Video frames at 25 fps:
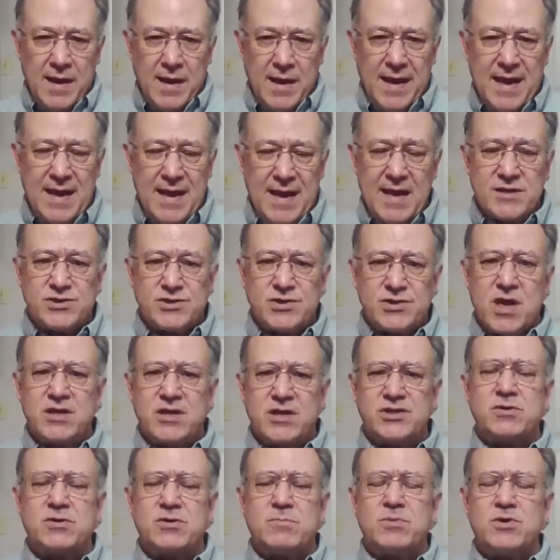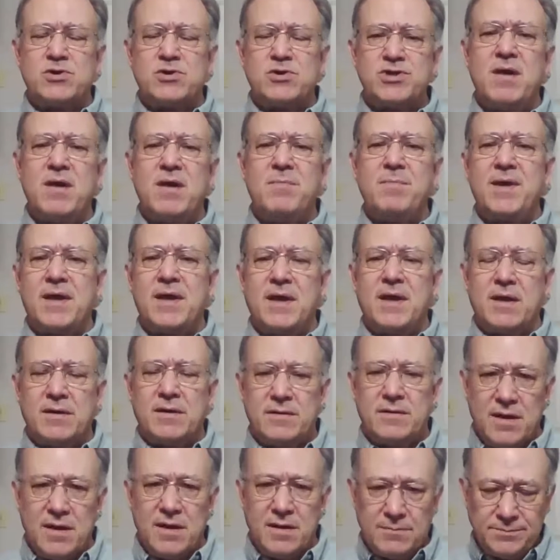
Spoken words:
And as customers come in